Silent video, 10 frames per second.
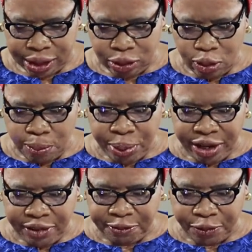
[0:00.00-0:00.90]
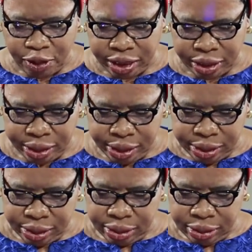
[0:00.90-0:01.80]
nor bring forth
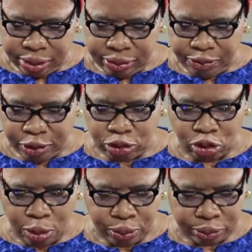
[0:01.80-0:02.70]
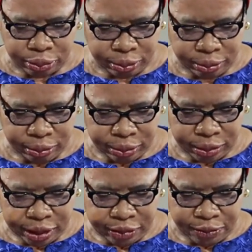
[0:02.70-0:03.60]
for trouble,
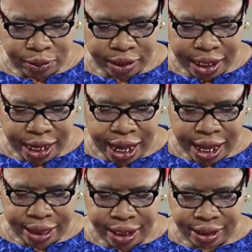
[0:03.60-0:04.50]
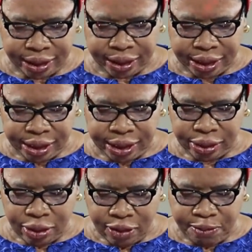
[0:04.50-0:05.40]
for they are the seed
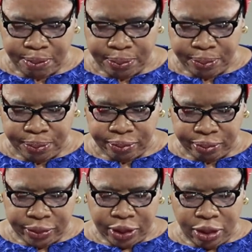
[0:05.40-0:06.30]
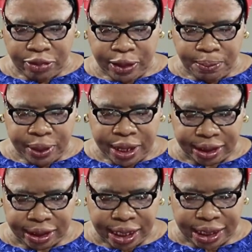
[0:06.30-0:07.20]
of the
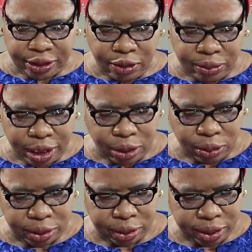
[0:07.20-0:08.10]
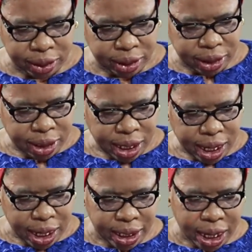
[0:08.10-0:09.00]
blessed of the Lord,
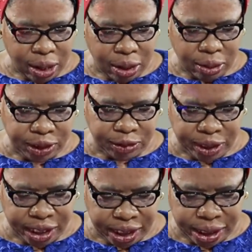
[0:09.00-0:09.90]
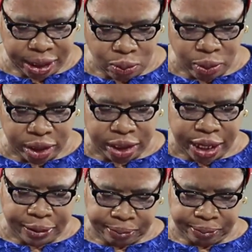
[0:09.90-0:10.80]
and their offspring with
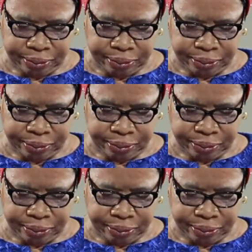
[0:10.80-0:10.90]
them.